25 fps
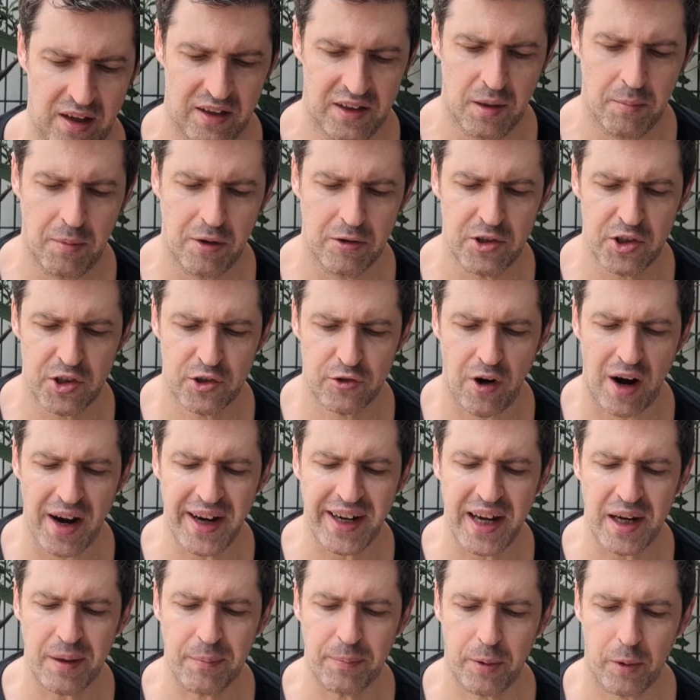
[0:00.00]
The most
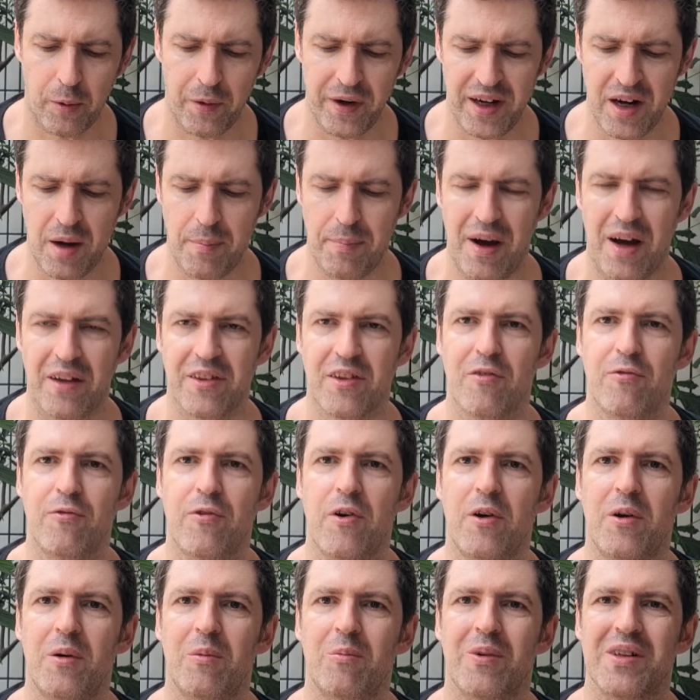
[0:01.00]
striking point about the
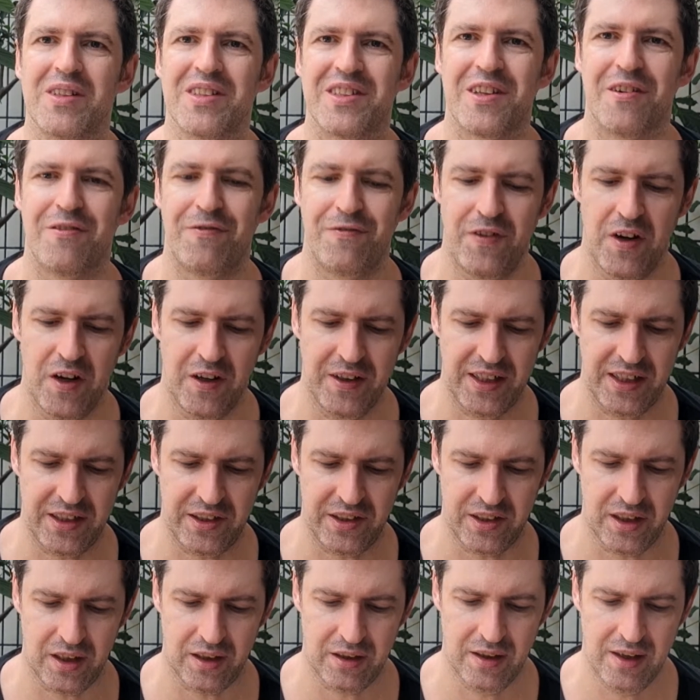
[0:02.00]
room was the
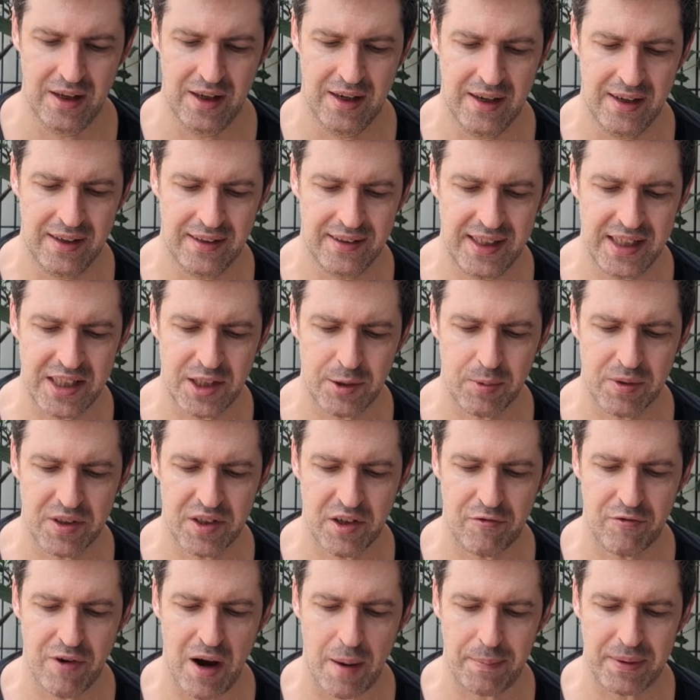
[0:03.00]
furniture. This was
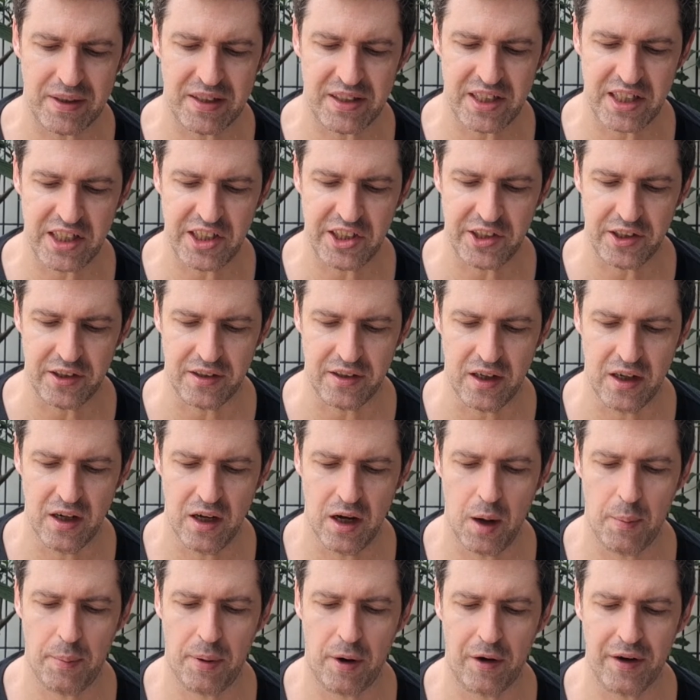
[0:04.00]
a repetition
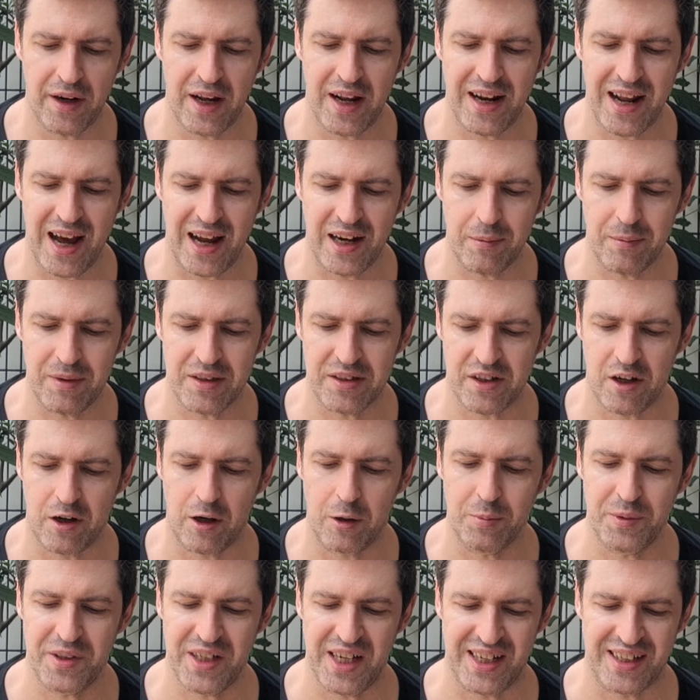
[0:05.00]
upon inanimate
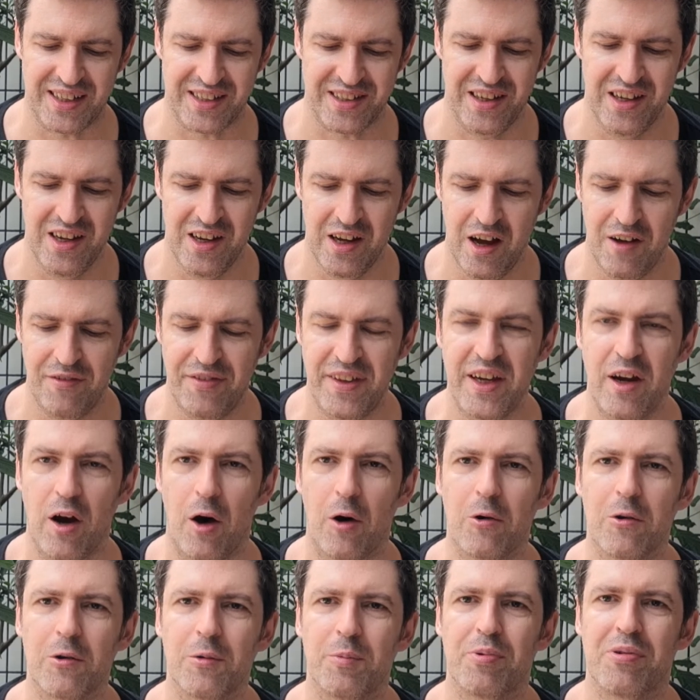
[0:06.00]
objects of the
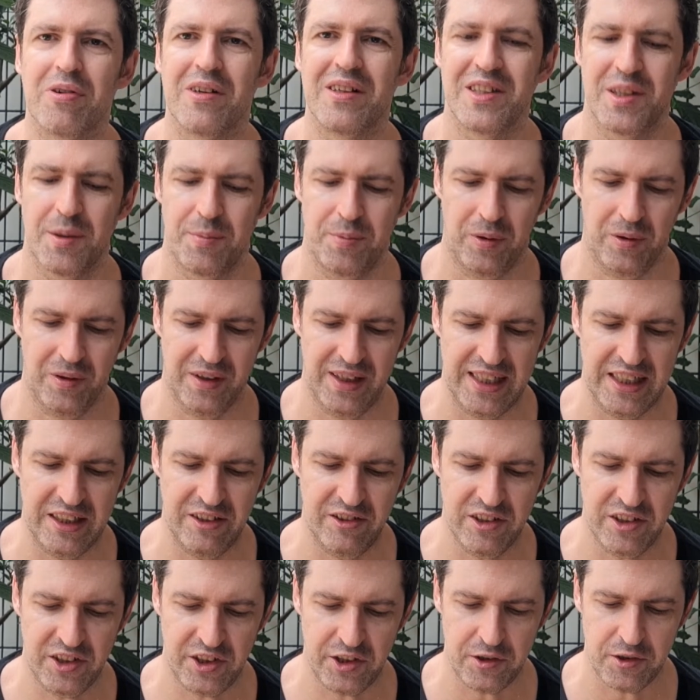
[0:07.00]
old principle
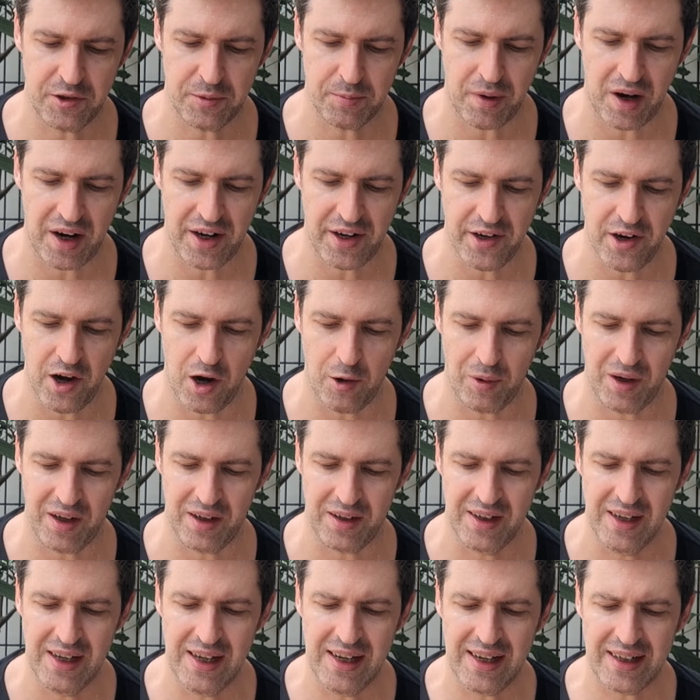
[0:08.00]
introduced by Noah,
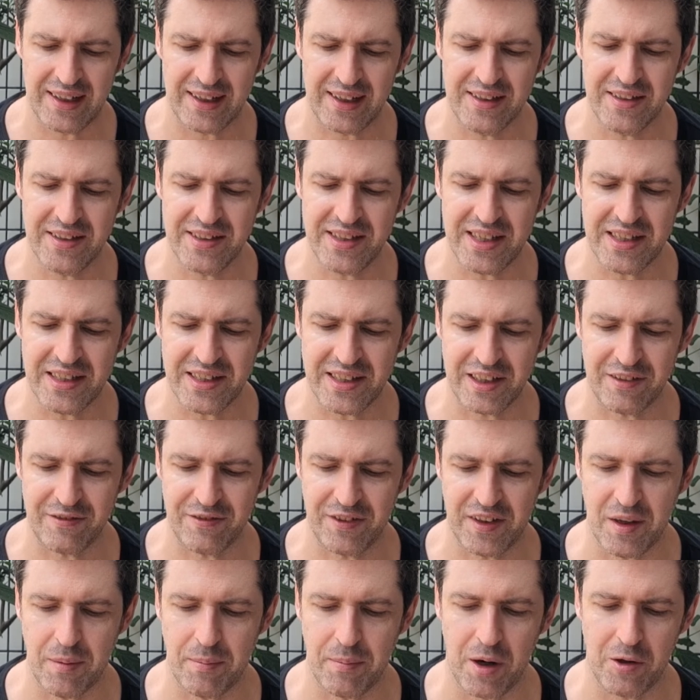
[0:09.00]
consisting
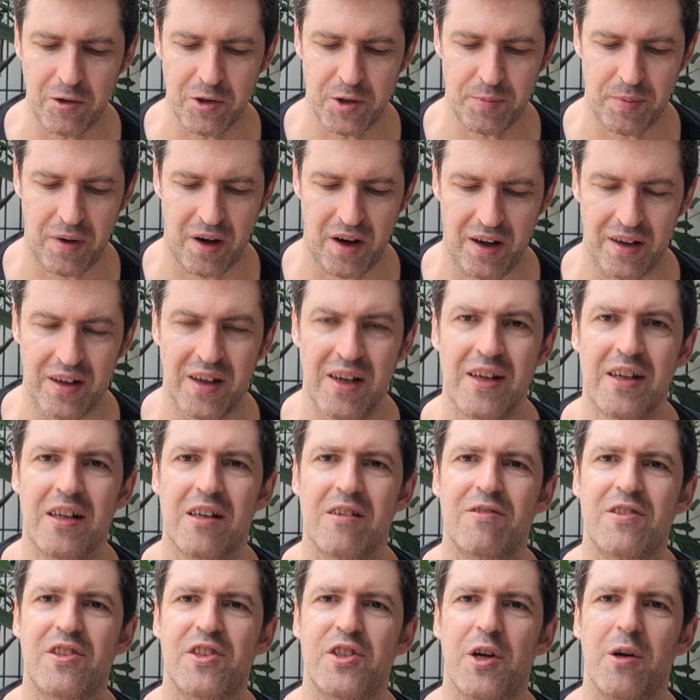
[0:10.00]
for the most part
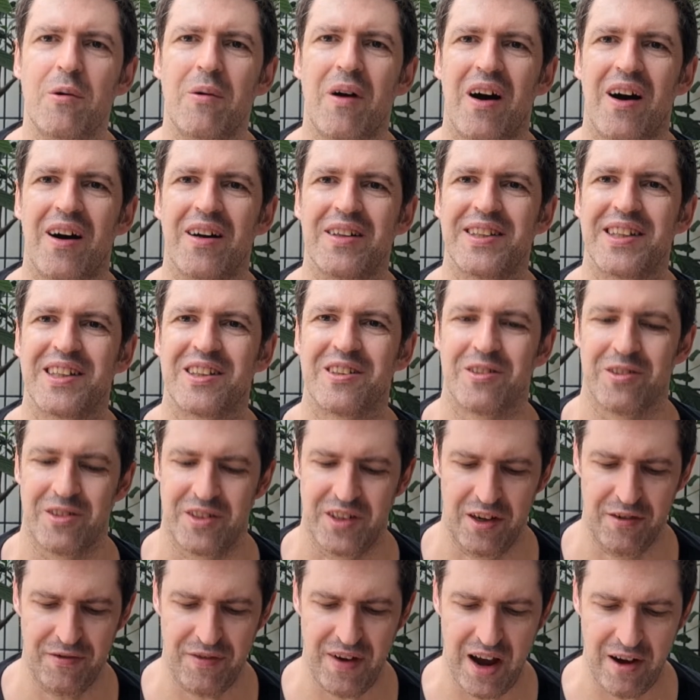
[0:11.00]
of two
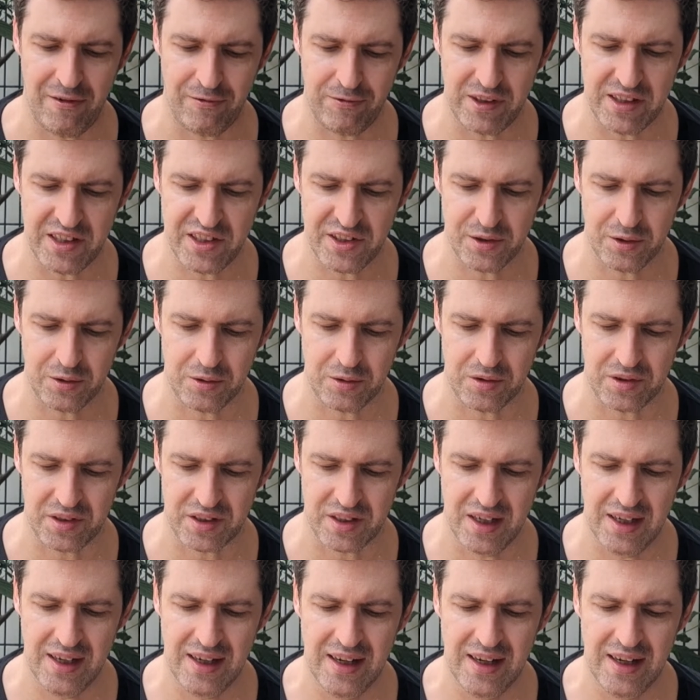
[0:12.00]
articles of every sort.